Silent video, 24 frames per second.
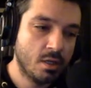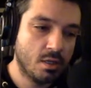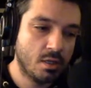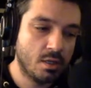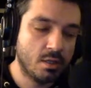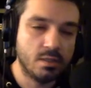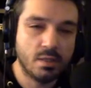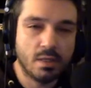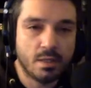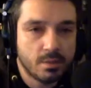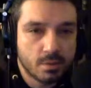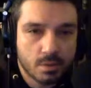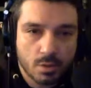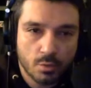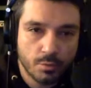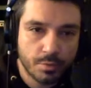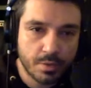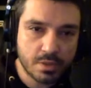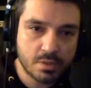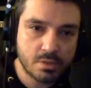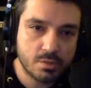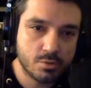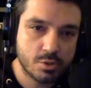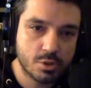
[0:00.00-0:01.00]
And don't
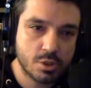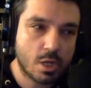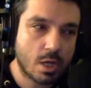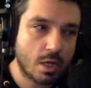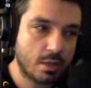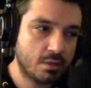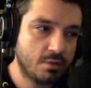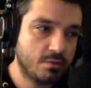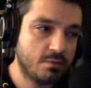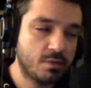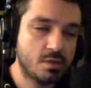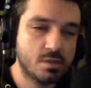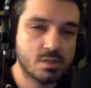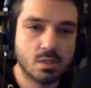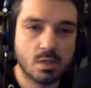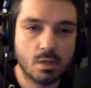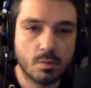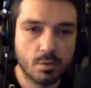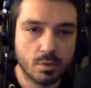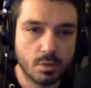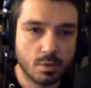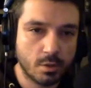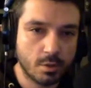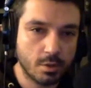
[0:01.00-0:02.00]
be too shocked if there's a
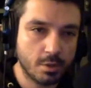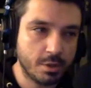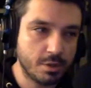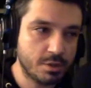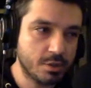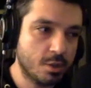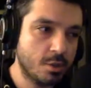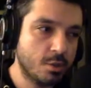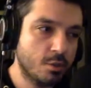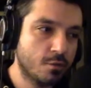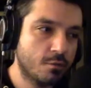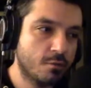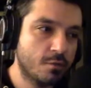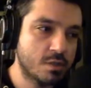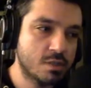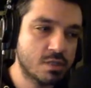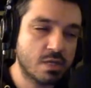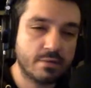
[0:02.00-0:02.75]
couple of early turnovers.